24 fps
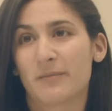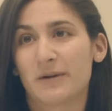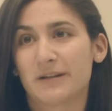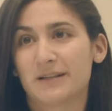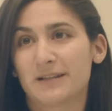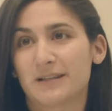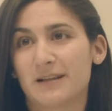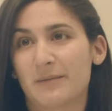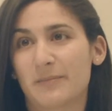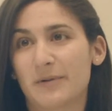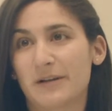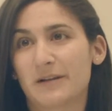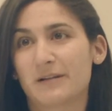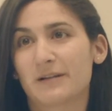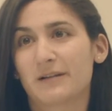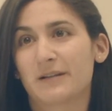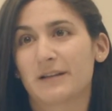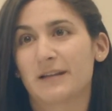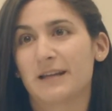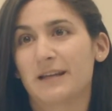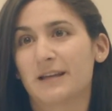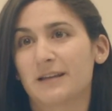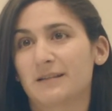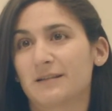but
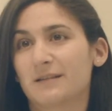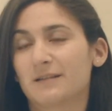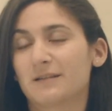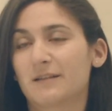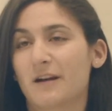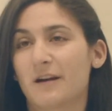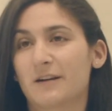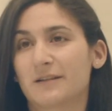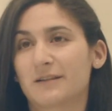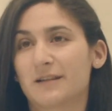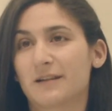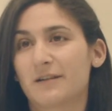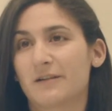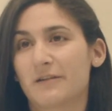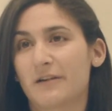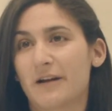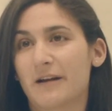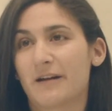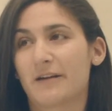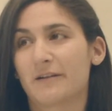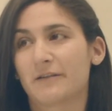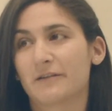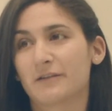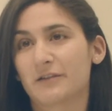typically it starts at
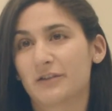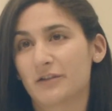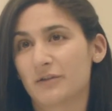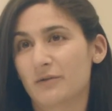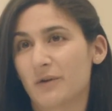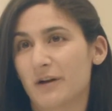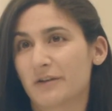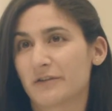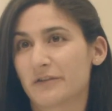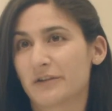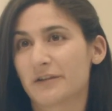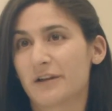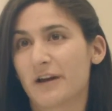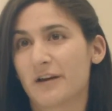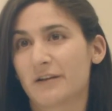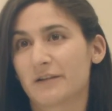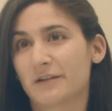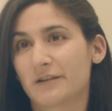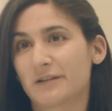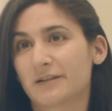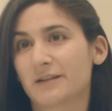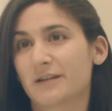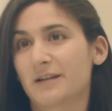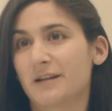around
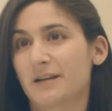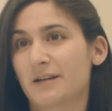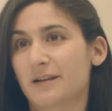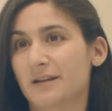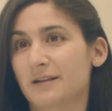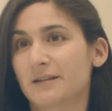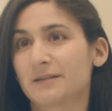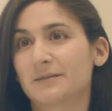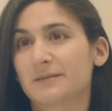$200 a year.